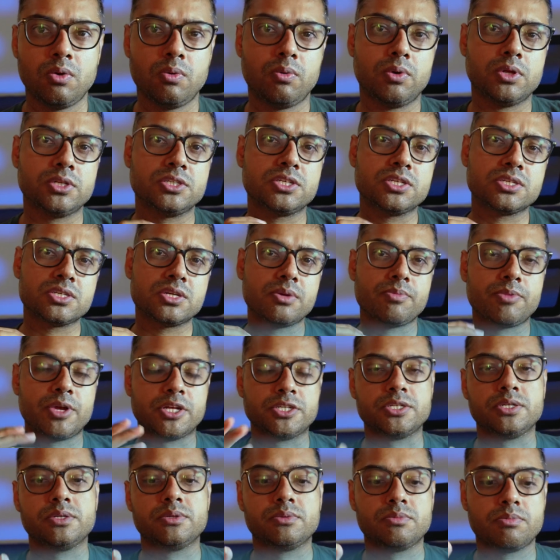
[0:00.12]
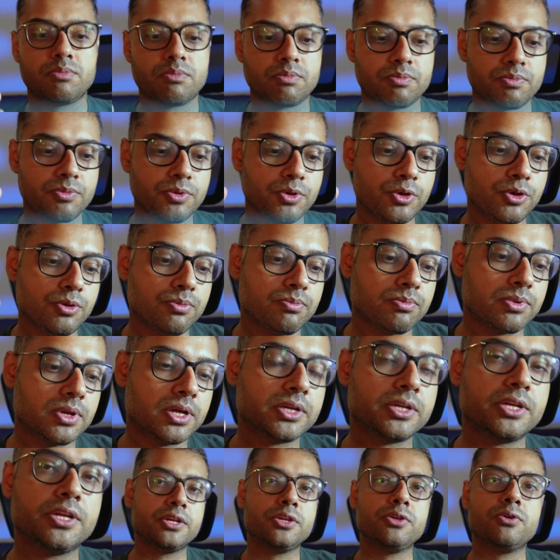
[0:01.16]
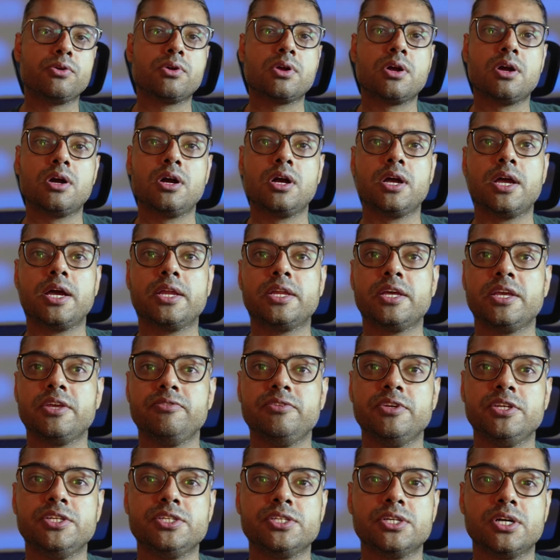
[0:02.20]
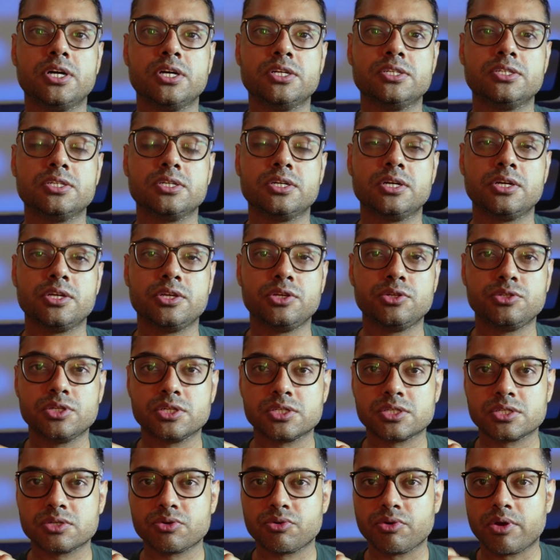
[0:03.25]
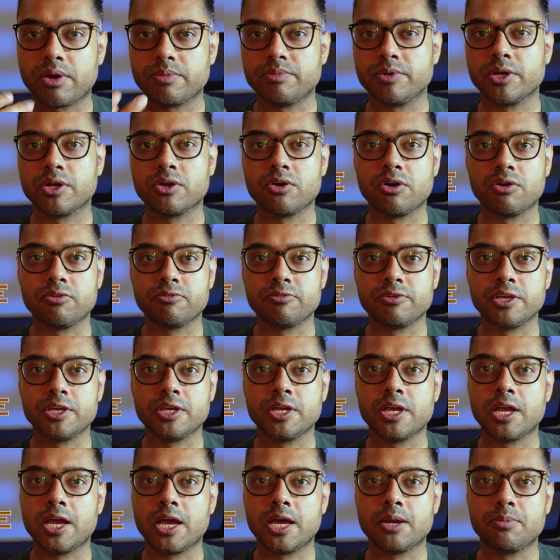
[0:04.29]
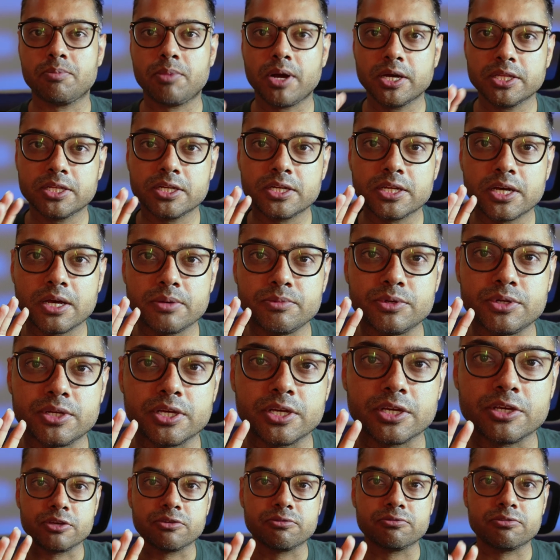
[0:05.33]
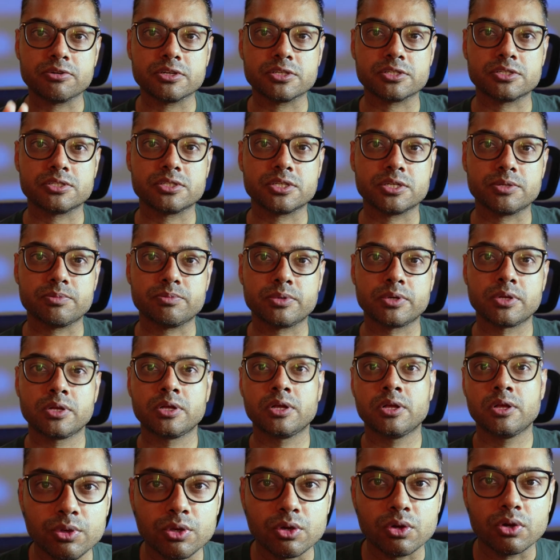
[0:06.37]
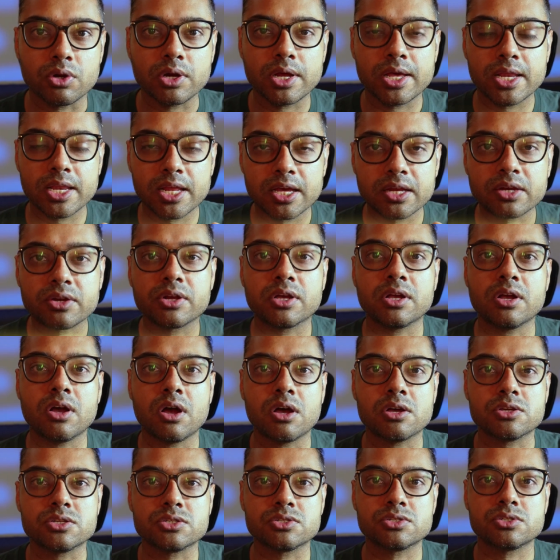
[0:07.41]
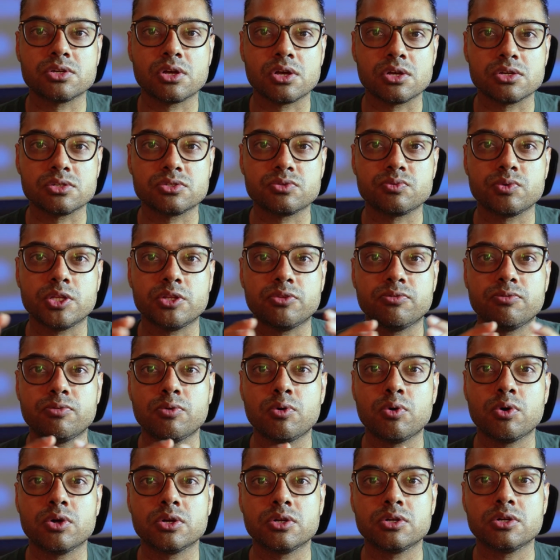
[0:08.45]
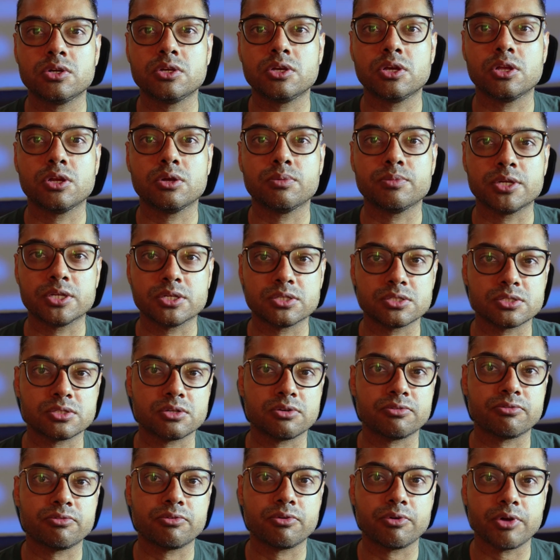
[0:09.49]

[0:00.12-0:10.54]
Well, just imagine, you plugged in your car at a EV charger, you just grabbed a coffee, and by the time you take your first sip, your electric car is charged with 400 kilometers of